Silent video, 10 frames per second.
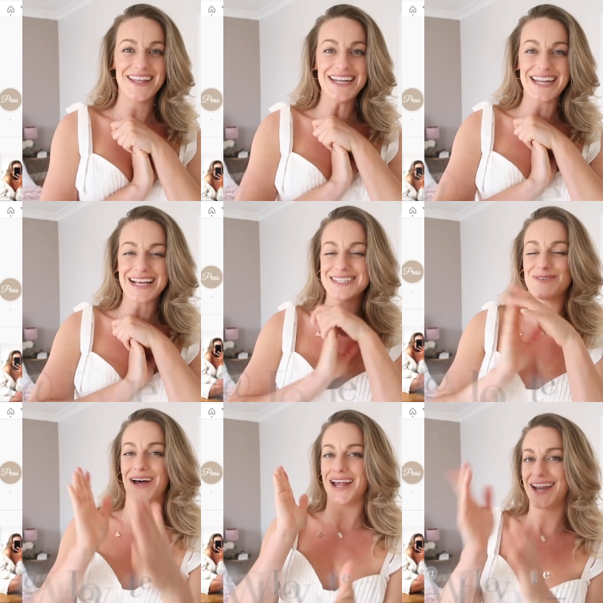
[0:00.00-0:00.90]
the next
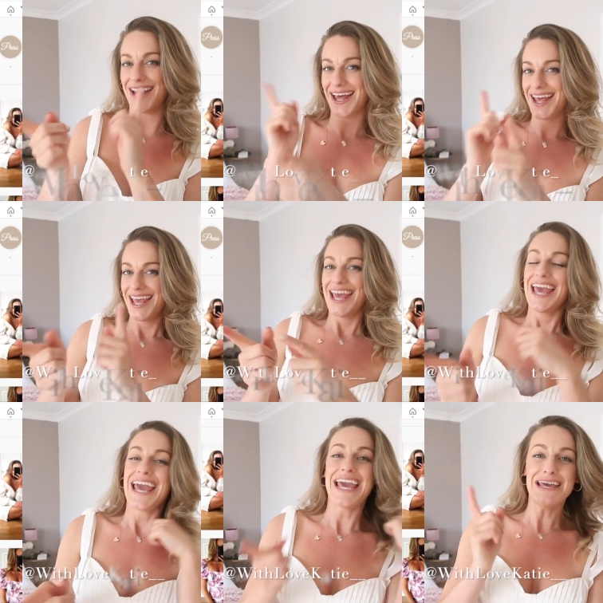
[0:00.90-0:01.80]
one.
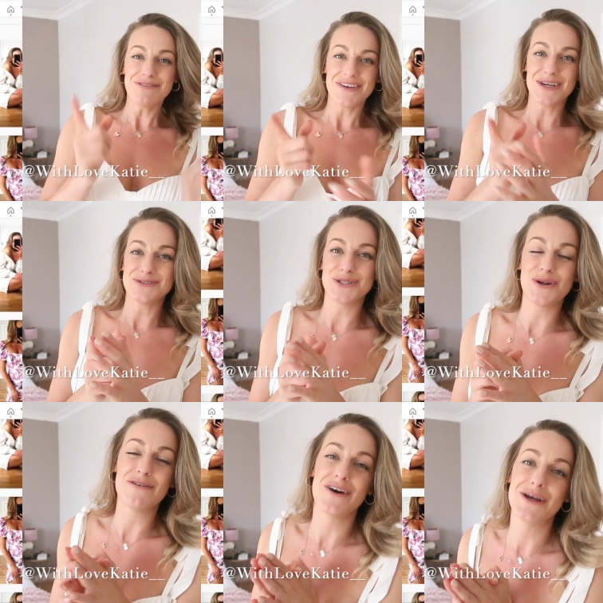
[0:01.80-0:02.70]
If you do
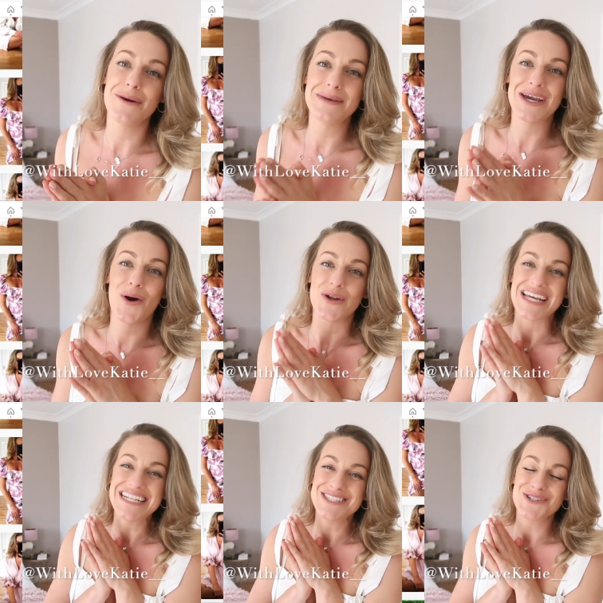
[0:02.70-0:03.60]
not follow me on
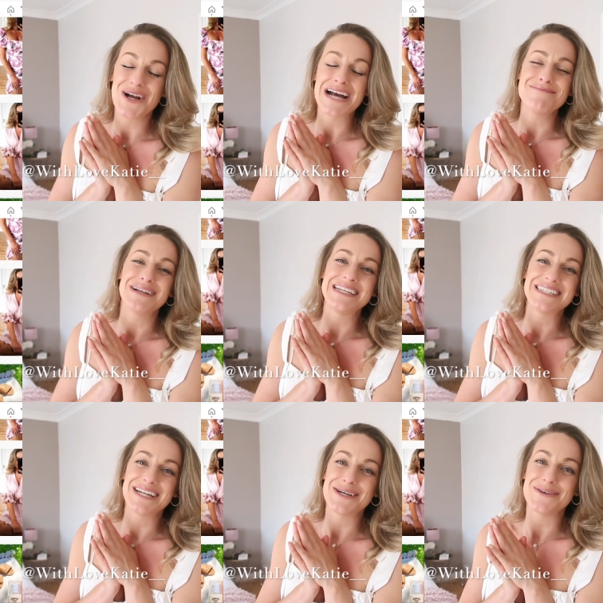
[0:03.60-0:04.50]
Instagram, please
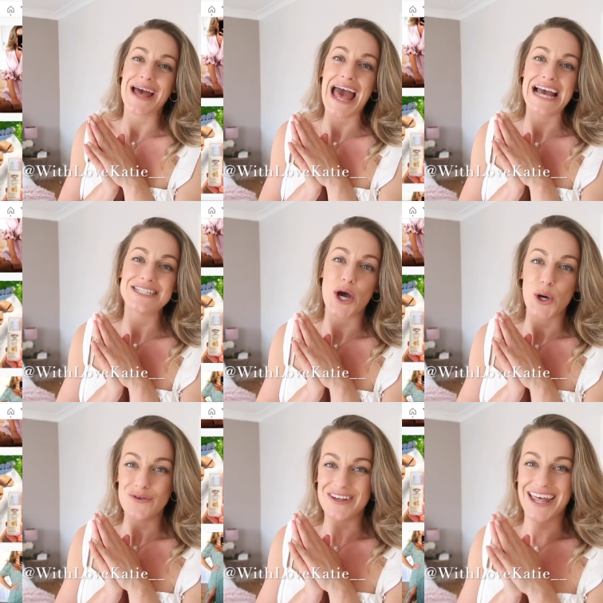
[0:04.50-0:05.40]
hello, head
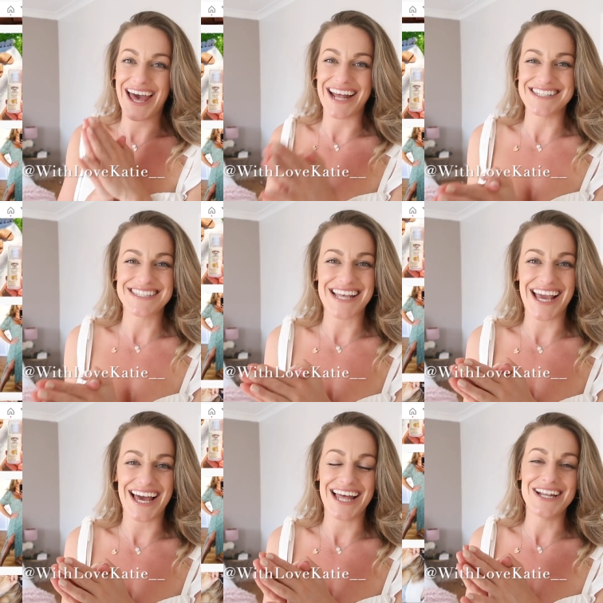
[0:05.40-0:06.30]
over there and
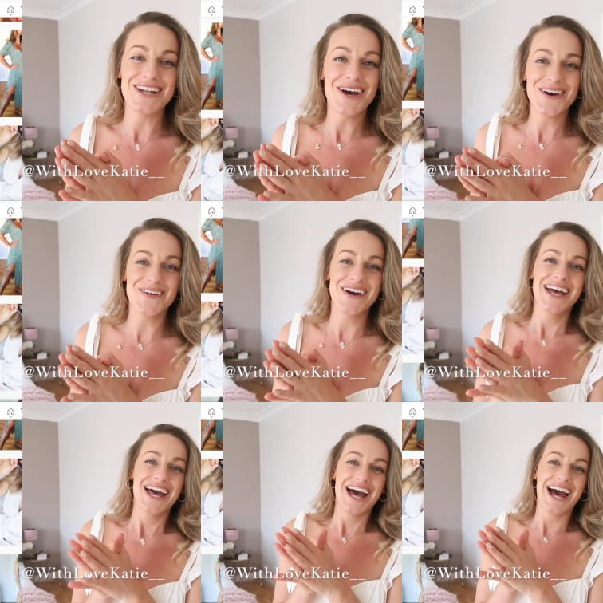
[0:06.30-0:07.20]
say hello.
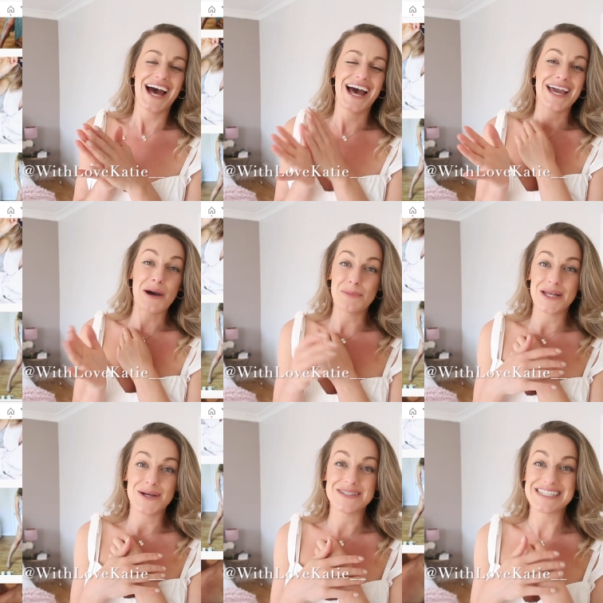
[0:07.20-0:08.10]
I
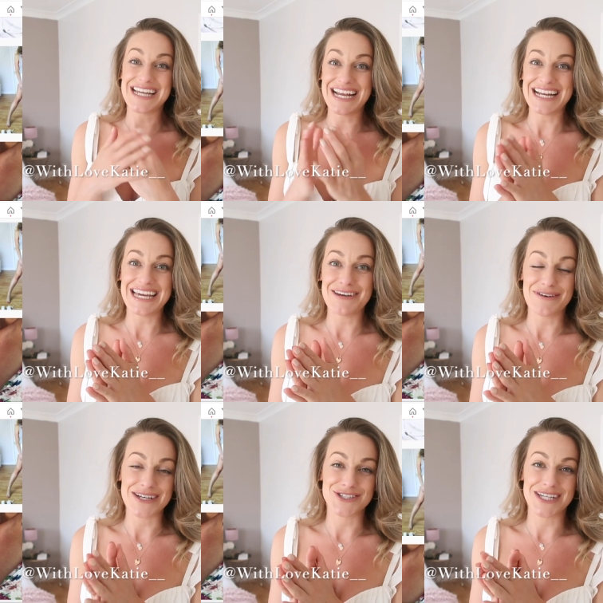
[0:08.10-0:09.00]
upload daily
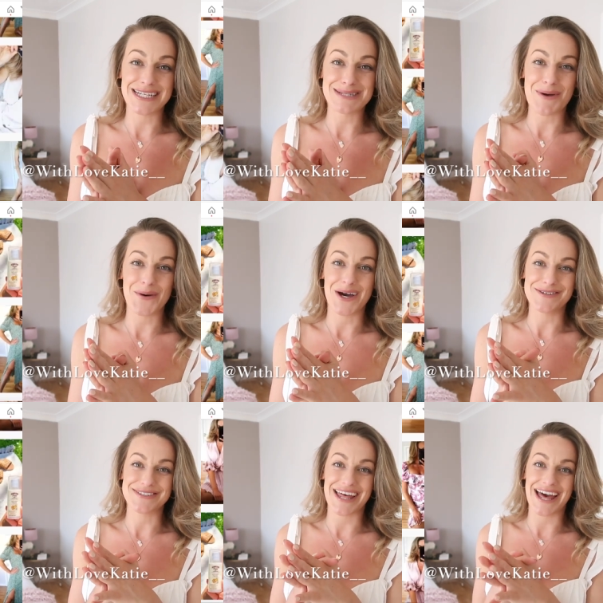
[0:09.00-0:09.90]
fashion inspo
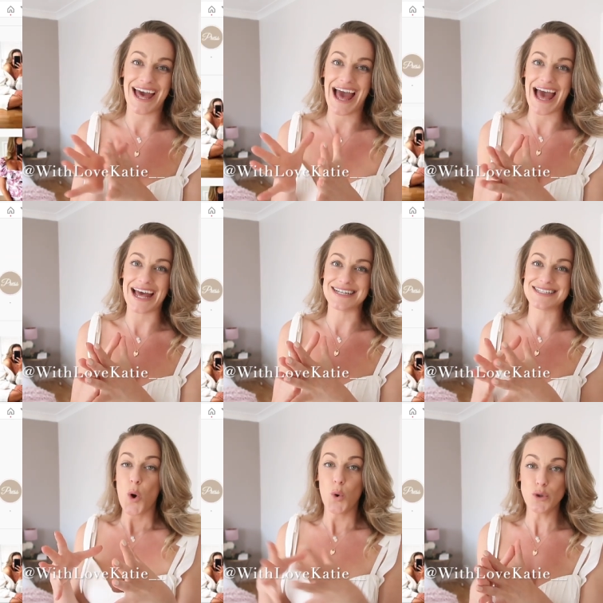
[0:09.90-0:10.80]
over there,
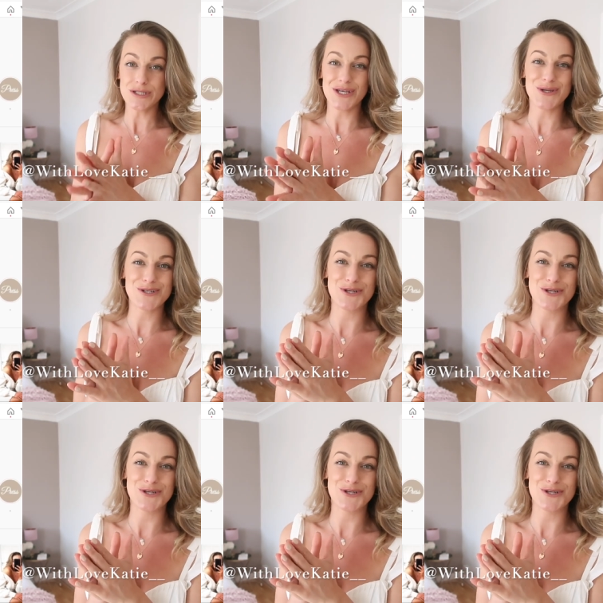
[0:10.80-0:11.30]
and also you can